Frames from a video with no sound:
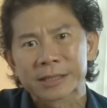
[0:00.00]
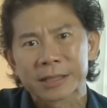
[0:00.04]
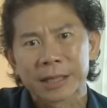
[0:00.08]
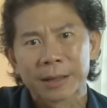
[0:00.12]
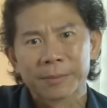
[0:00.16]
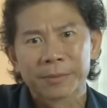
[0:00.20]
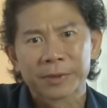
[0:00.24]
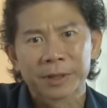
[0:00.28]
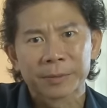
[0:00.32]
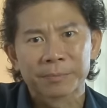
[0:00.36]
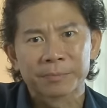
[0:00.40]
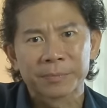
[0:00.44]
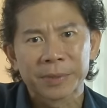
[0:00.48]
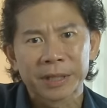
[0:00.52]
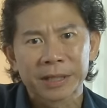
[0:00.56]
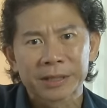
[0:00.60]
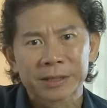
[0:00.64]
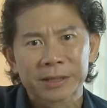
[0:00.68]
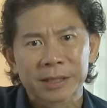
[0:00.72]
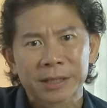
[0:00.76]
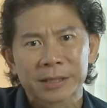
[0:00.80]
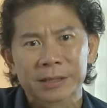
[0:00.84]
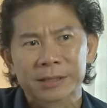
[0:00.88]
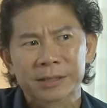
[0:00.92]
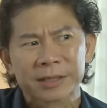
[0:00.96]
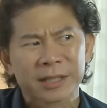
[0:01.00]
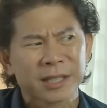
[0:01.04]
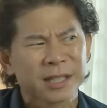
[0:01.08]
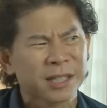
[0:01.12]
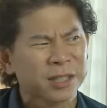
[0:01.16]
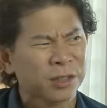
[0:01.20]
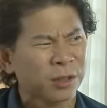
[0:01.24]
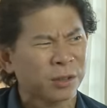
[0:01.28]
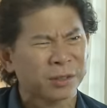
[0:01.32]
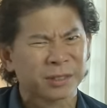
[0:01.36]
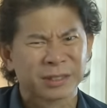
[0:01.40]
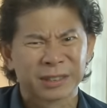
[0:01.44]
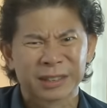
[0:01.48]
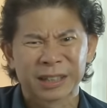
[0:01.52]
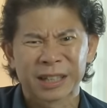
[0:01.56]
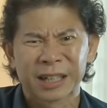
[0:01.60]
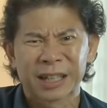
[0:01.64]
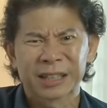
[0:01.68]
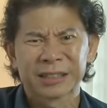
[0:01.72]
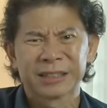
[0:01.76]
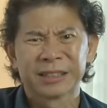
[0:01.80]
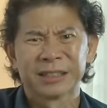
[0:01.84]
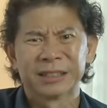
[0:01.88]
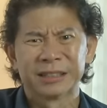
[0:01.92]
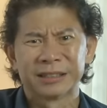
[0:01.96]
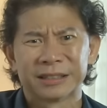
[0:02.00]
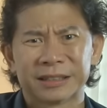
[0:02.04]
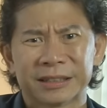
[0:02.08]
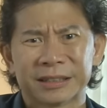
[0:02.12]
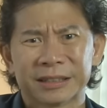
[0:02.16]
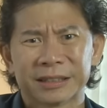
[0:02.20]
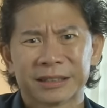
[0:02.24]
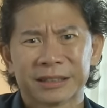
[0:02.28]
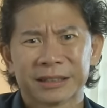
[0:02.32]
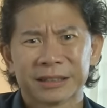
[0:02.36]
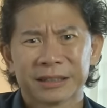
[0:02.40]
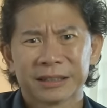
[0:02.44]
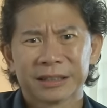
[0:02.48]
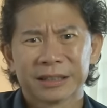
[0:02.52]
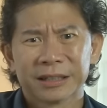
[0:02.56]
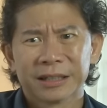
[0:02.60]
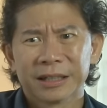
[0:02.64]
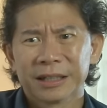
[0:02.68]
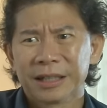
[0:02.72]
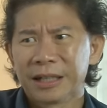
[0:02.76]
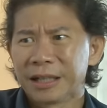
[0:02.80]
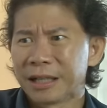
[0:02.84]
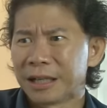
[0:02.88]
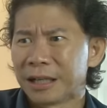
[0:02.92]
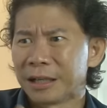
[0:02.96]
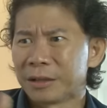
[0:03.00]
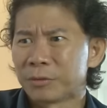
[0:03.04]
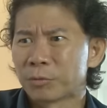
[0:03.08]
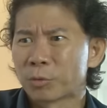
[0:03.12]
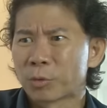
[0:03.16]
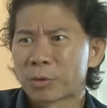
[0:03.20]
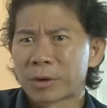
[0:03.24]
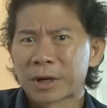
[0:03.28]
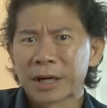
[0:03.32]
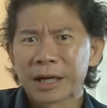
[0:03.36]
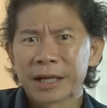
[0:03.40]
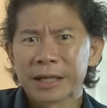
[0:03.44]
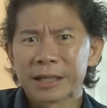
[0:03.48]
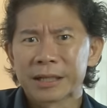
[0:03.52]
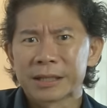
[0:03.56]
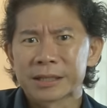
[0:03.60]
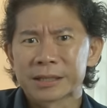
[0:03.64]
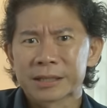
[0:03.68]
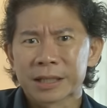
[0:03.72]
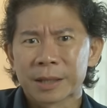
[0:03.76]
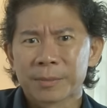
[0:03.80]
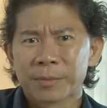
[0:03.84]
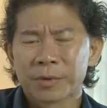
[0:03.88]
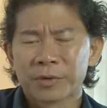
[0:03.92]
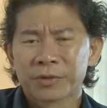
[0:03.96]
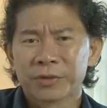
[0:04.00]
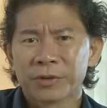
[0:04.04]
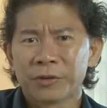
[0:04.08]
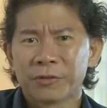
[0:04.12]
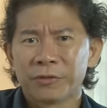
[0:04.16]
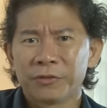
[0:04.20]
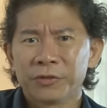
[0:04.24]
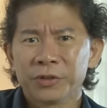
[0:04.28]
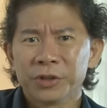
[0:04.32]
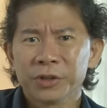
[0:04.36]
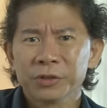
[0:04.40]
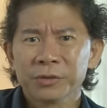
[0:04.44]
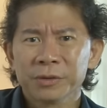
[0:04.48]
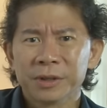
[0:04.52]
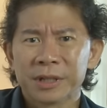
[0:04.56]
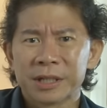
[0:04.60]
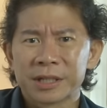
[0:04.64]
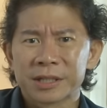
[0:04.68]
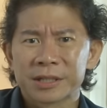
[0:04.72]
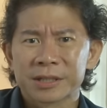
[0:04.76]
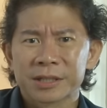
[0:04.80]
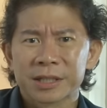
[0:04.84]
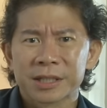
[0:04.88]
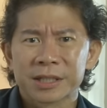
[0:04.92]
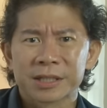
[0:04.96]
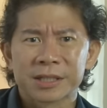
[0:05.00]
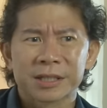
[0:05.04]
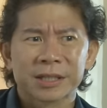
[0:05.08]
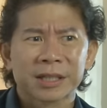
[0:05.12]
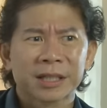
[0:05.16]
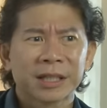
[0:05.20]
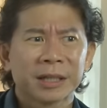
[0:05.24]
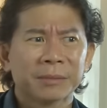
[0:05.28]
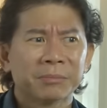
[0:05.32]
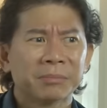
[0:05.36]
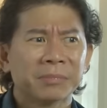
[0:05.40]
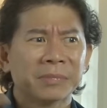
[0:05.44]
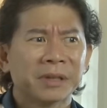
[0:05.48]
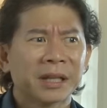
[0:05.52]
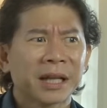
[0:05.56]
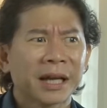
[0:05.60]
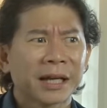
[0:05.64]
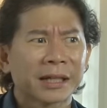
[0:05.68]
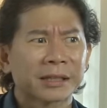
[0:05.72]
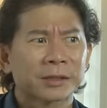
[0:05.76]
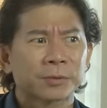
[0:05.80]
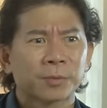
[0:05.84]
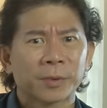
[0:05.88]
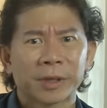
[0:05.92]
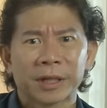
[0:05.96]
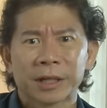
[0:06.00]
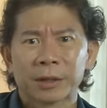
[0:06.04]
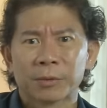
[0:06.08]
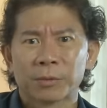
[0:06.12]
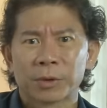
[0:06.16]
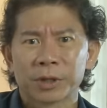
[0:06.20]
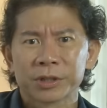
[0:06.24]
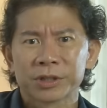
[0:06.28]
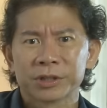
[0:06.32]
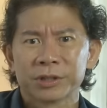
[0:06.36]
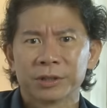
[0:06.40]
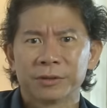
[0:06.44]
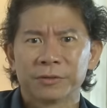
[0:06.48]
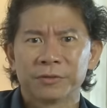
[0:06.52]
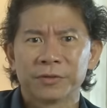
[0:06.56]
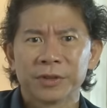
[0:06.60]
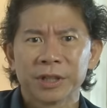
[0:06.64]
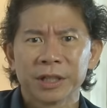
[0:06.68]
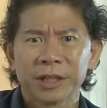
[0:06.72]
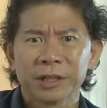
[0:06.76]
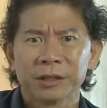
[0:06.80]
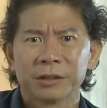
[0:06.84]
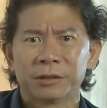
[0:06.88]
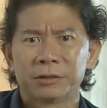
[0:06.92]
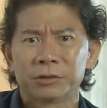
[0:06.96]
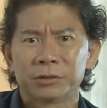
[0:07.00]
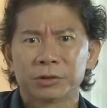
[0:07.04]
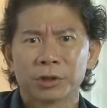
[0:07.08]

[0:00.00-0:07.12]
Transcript: Some of the pictures just don't cut it. And why some of your viewers just skip next when they watch your video?